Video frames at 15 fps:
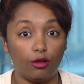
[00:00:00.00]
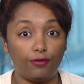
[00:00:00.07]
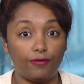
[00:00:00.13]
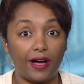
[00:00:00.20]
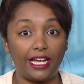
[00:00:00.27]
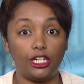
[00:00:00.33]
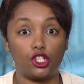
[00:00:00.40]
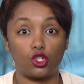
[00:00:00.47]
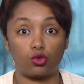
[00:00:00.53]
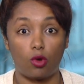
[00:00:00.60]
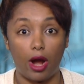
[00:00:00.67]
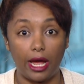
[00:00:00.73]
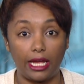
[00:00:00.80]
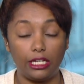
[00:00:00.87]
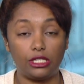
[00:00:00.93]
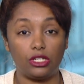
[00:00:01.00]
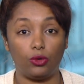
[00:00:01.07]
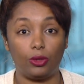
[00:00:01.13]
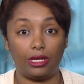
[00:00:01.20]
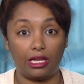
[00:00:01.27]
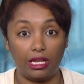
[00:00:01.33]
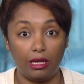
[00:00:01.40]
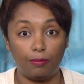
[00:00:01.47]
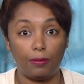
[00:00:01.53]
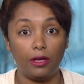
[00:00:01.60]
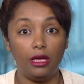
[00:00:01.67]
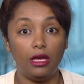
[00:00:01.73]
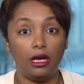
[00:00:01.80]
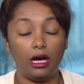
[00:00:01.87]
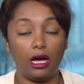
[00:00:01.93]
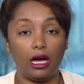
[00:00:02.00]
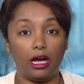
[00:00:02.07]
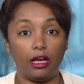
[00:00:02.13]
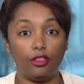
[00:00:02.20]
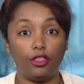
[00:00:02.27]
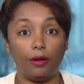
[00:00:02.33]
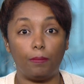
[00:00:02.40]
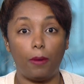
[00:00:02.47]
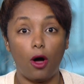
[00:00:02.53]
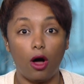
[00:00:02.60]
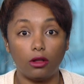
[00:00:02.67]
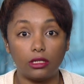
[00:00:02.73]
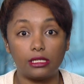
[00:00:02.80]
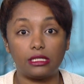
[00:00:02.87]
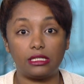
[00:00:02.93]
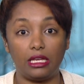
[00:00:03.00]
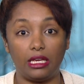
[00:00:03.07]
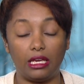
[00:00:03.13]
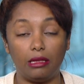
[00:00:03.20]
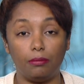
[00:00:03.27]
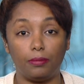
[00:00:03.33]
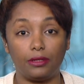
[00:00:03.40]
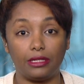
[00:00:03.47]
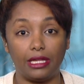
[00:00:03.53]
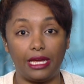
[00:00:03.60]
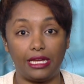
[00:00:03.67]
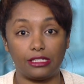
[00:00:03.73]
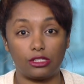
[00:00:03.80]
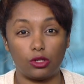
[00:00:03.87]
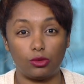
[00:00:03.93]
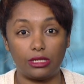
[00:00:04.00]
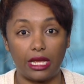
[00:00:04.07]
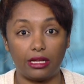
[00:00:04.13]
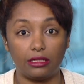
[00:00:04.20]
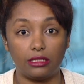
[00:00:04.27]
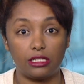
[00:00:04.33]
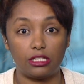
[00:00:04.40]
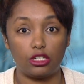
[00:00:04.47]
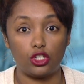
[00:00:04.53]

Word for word: fight, trying to keep uh, the policy in place. So take a listen